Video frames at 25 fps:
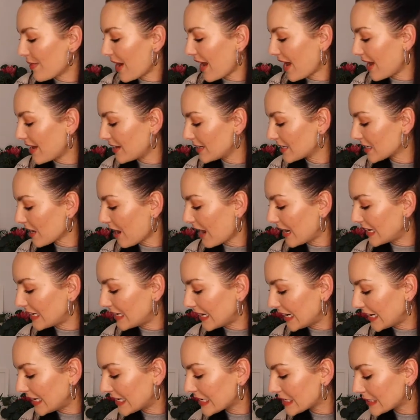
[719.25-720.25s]
And I
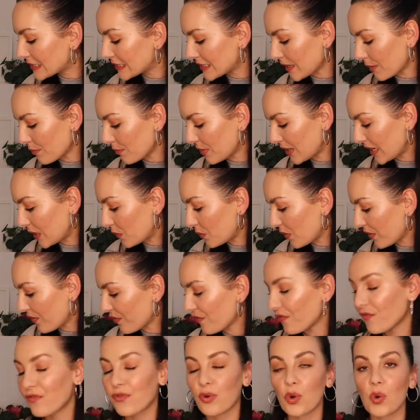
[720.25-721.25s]
needed somebody
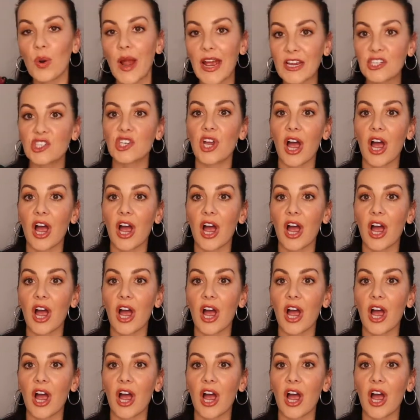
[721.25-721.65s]
with fresh